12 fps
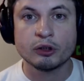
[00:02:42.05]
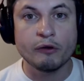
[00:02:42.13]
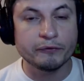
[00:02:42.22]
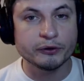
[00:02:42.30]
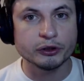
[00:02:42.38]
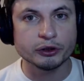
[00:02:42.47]

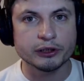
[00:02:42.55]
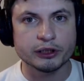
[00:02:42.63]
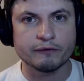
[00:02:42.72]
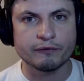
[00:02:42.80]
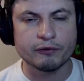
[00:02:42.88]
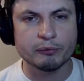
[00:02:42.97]
Hopefully you
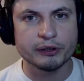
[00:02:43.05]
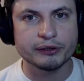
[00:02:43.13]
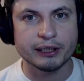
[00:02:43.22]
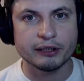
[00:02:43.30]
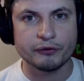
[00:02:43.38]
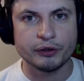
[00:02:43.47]
learned something from
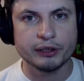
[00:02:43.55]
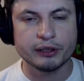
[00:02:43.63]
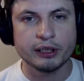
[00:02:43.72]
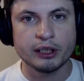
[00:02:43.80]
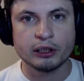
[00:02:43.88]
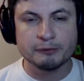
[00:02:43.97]
this, and if you did,